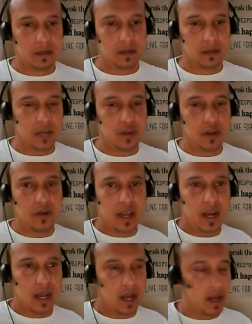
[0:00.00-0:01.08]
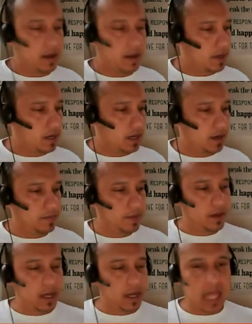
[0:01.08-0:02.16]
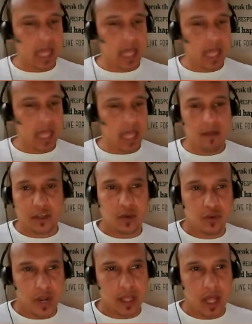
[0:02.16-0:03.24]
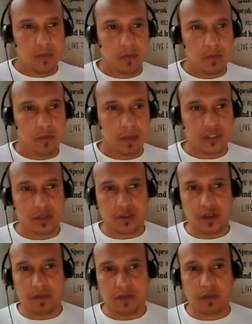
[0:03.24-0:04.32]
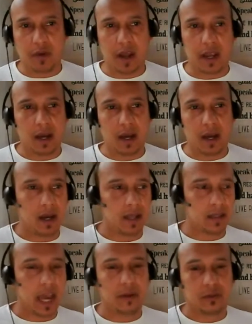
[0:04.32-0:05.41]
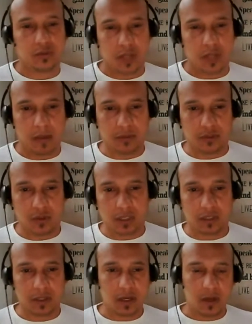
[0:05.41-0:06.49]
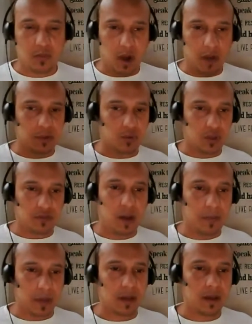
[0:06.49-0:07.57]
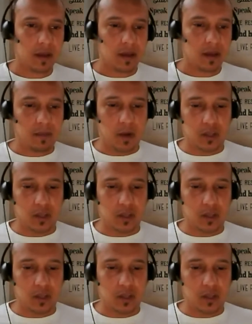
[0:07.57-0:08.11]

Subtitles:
Exactly. Yeah, you can create like an album. Make sure when you create an album, make sure that you give the right title to the album so it's relevant to the topic.